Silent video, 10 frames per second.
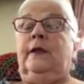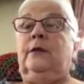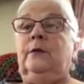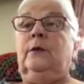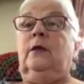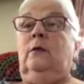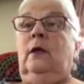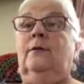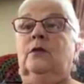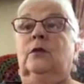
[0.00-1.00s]
I do know
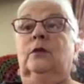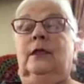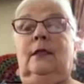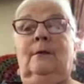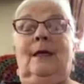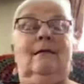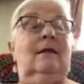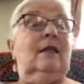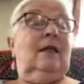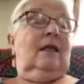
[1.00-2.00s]
what I'm talking about,
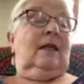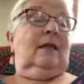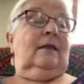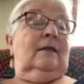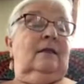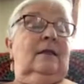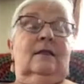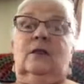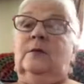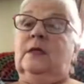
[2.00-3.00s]
and
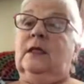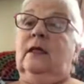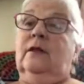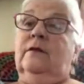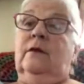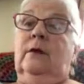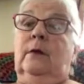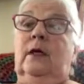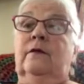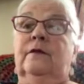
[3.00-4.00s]
it's come together very well